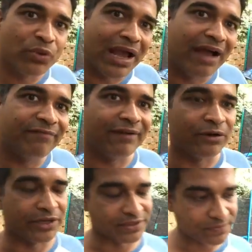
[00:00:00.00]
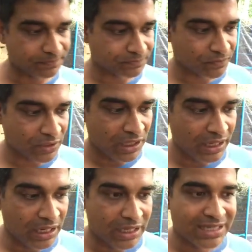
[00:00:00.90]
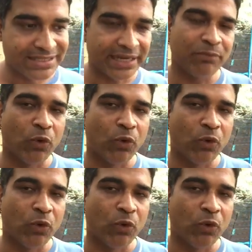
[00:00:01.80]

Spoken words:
way I have found is set up